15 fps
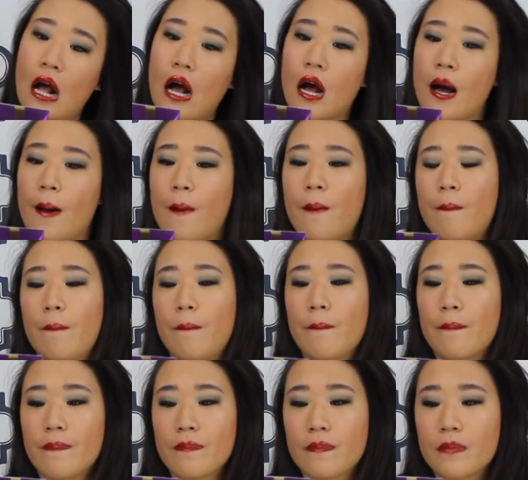Oh,
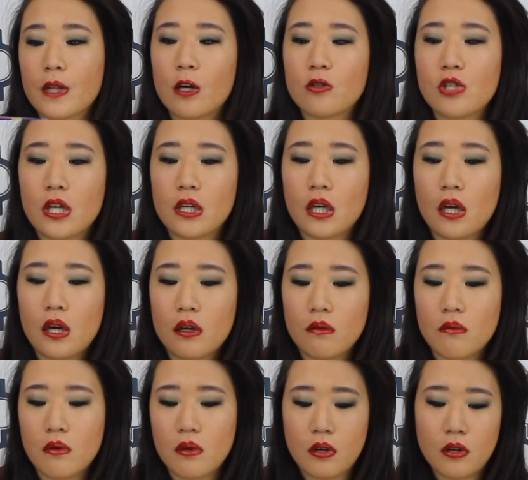JK,
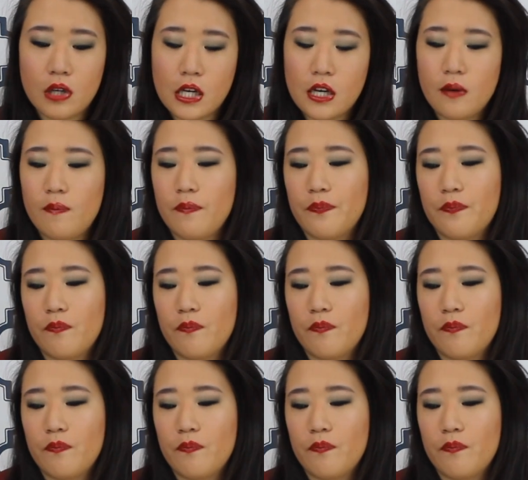hold up.